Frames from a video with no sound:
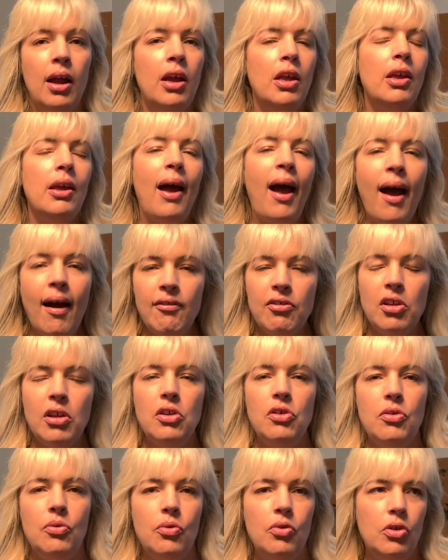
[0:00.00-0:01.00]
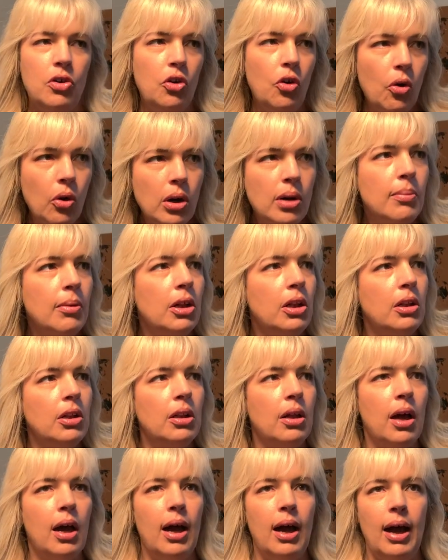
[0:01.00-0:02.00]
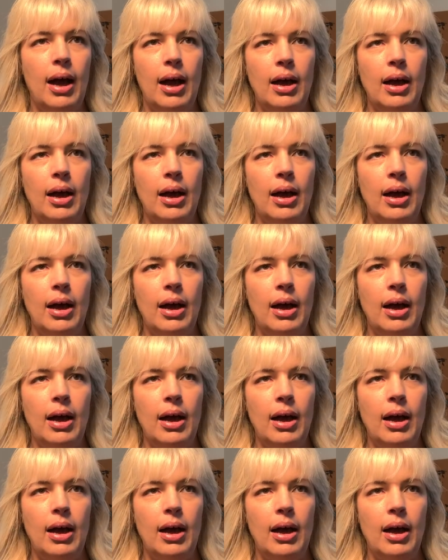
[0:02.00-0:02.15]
You have the normal uh,